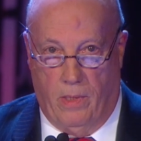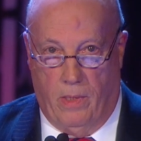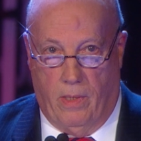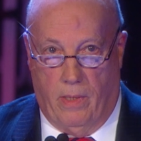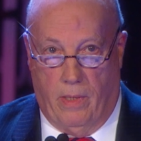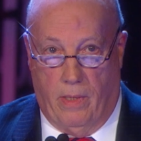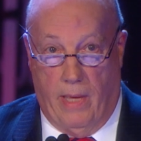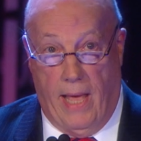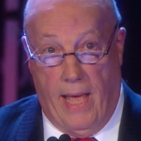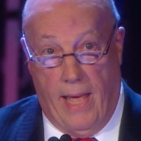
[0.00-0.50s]

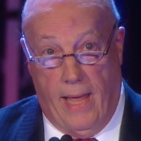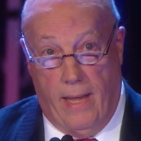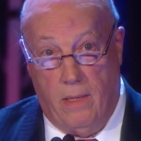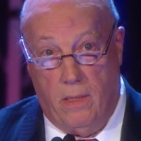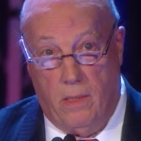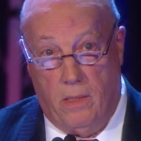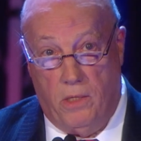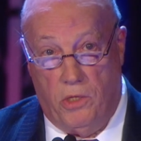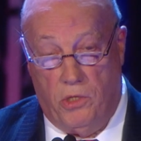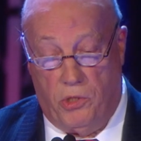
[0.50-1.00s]
And
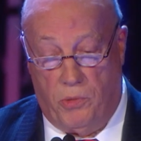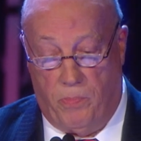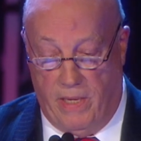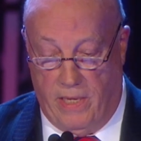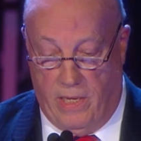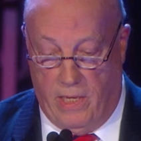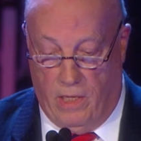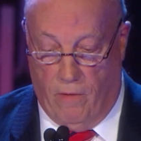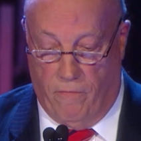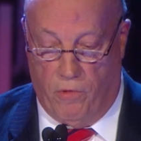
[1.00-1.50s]

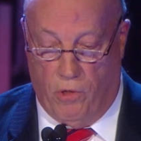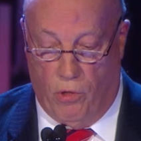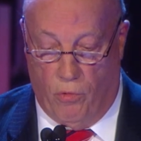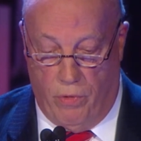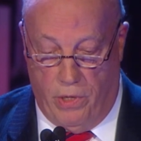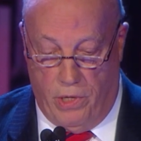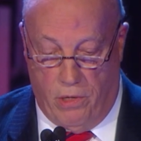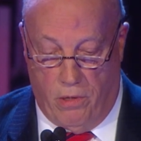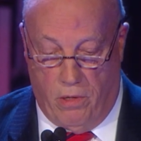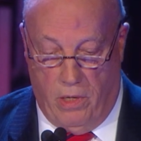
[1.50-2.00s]
speaking of
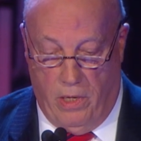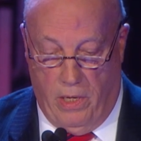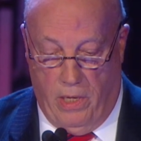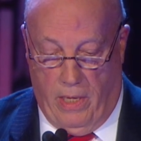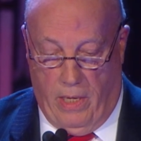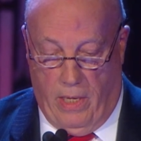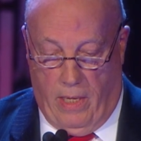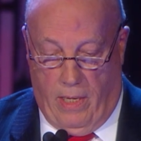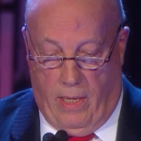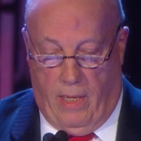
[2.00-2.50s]
career,
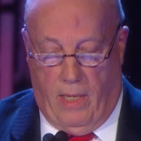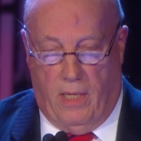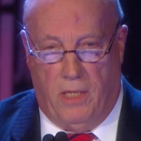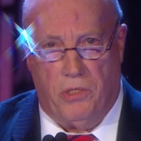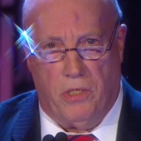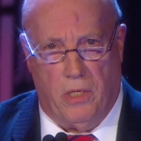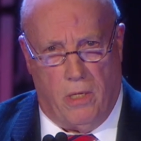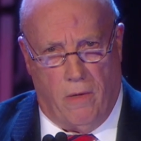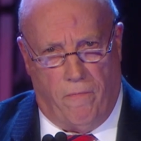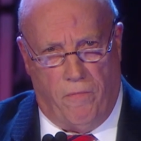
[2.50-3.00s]
he's
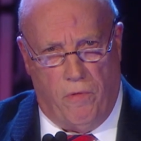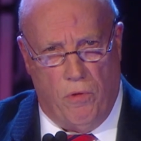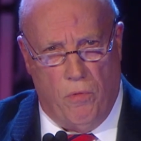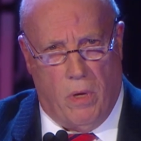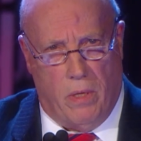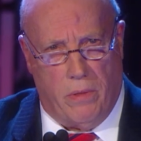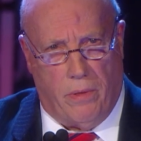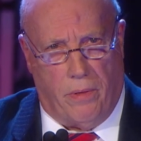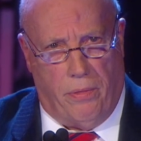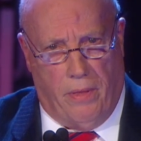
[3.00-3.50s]
done a few
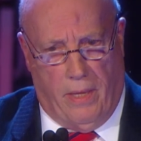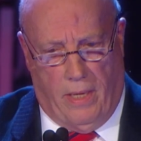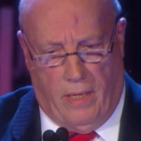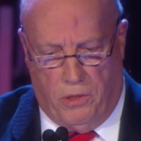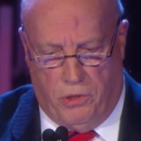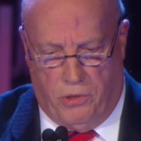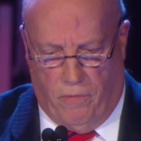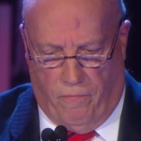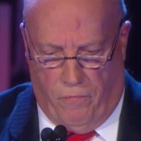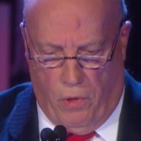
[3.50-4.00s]
other
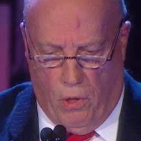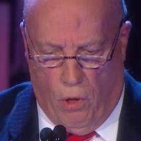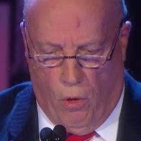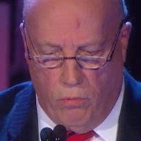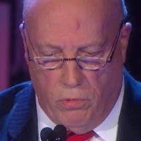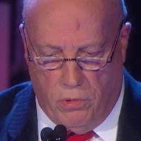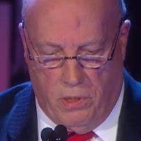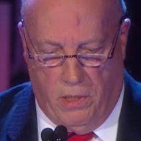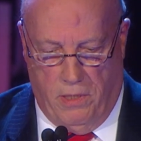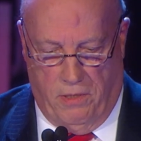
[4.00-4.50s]
things of
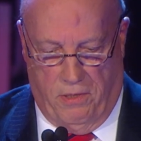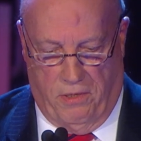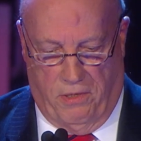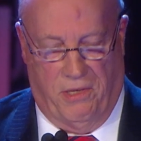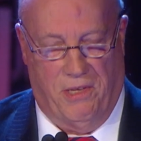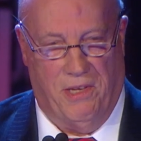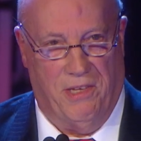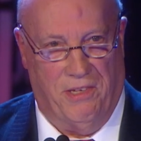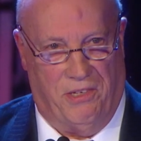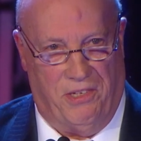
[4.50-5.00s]
note
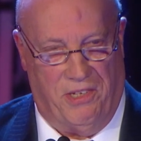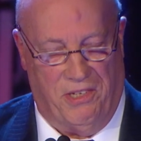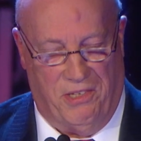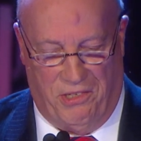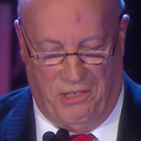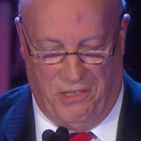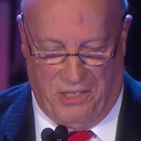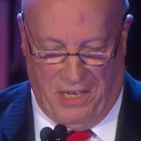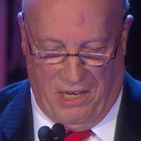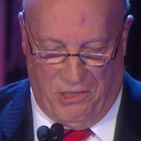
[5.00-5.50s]
since
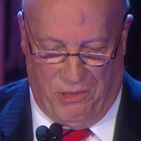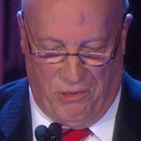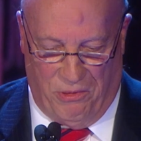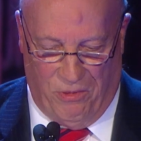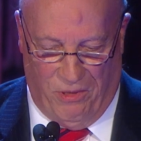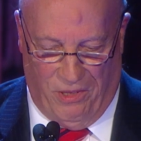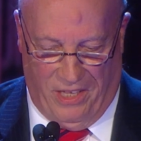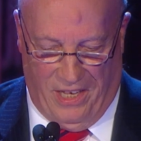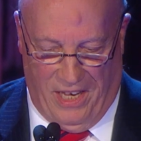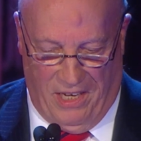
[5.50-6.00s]
his high
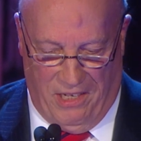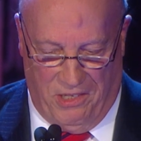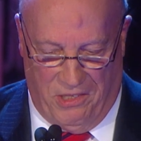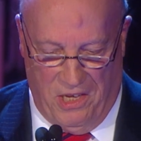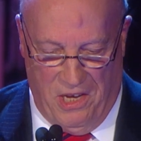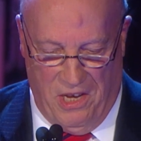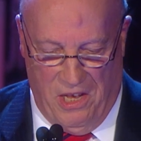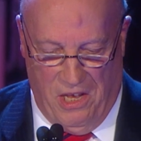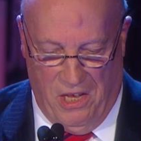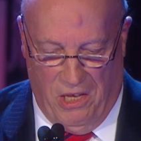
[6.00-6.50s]
school days.
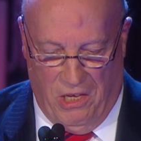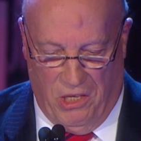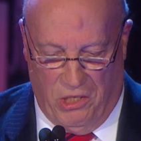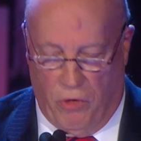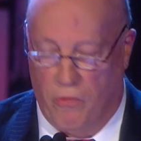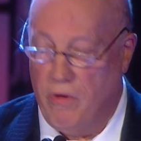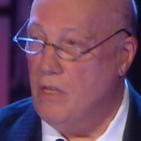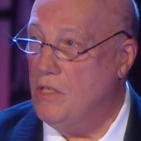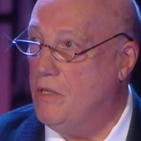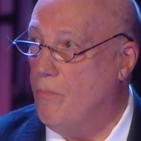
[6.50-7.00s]
So
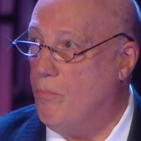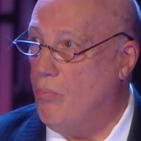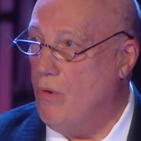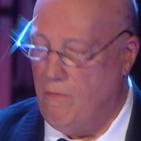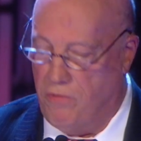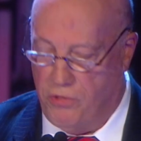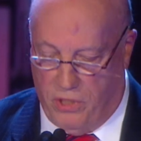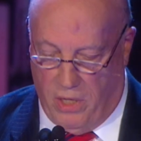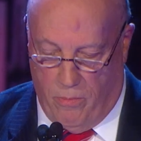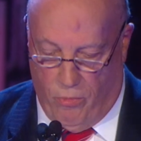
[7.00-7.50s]
here's a
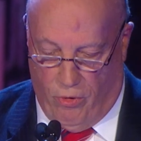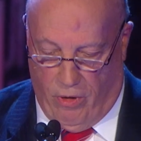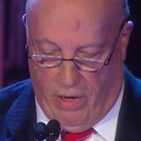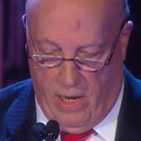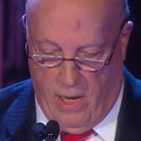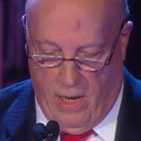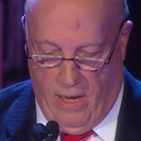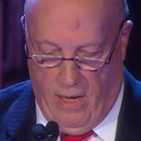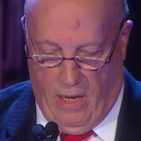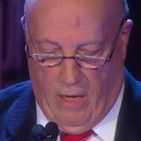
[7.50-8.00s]
brief
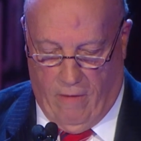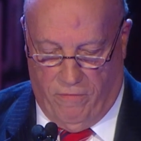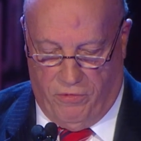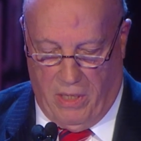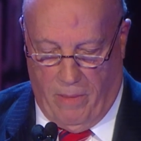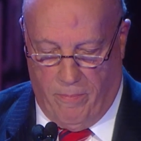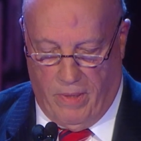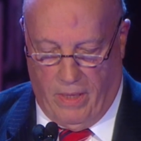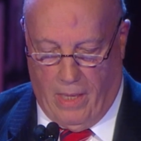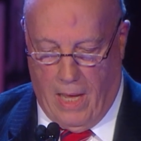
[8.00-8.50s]
summary of
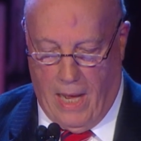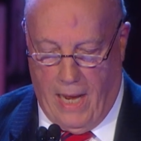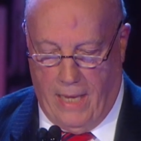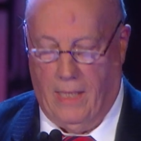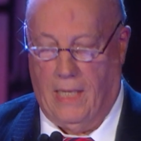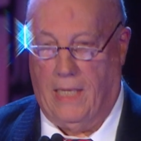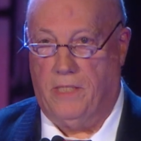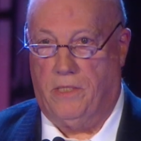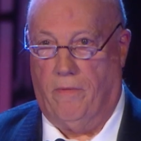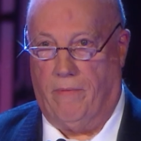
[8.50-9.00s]
some of the
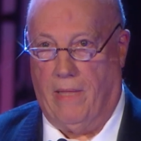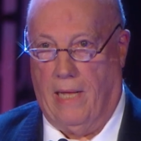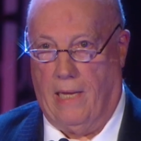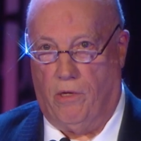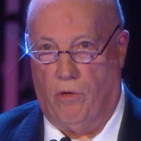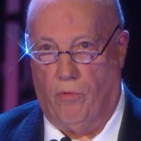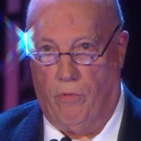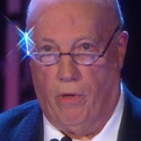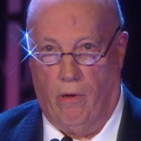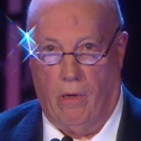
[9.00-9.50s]
highlights of that
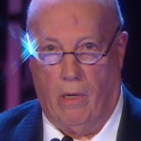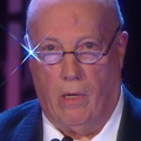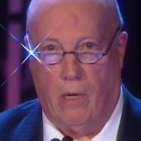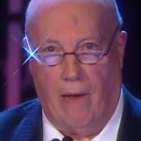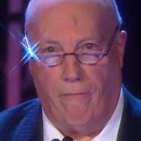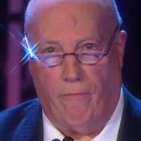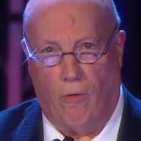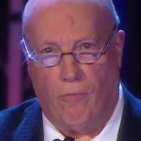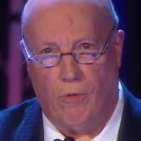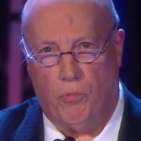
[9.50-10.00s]
career.
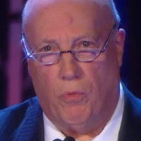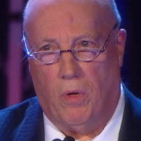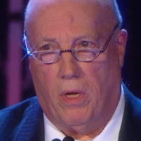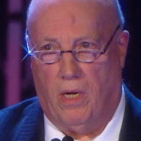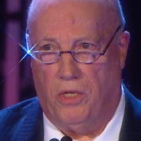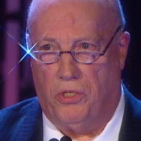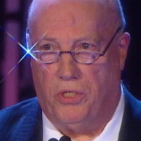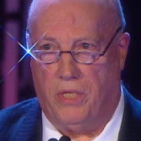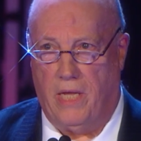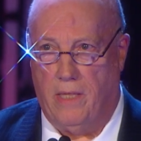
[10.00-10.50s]
I've always wanted
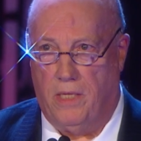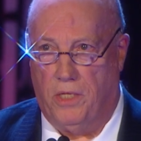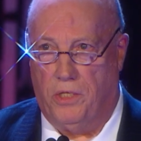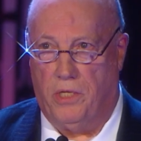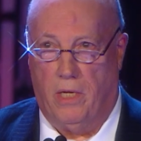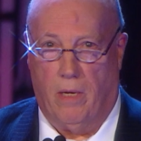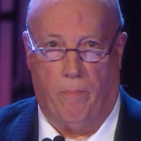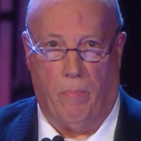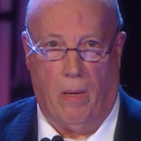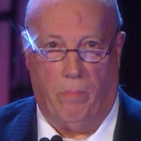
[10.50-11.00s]
to say this
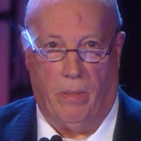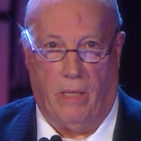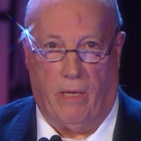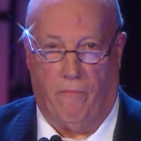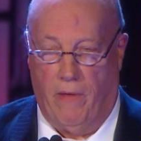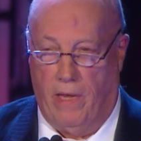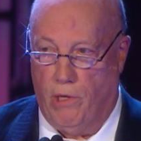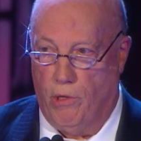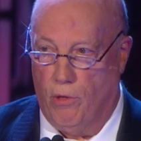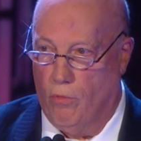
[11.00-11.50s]
in a public
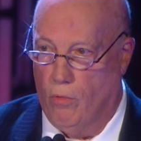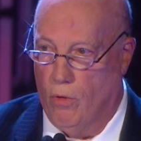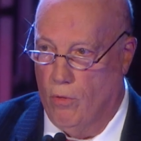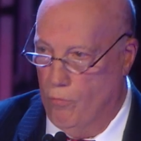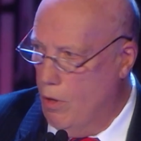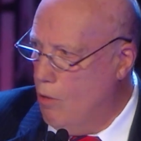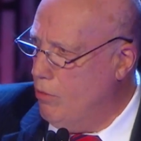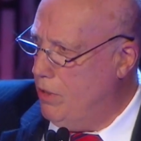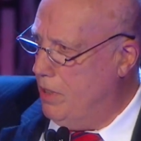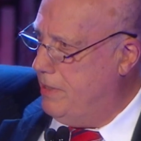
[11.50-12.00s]
venue.
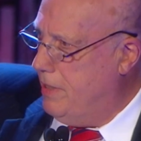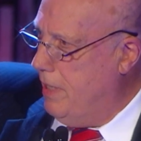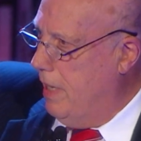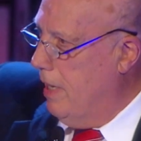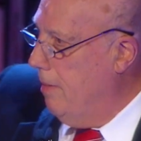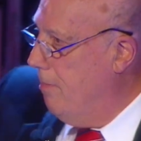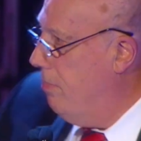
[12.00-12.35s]
Roll the tape.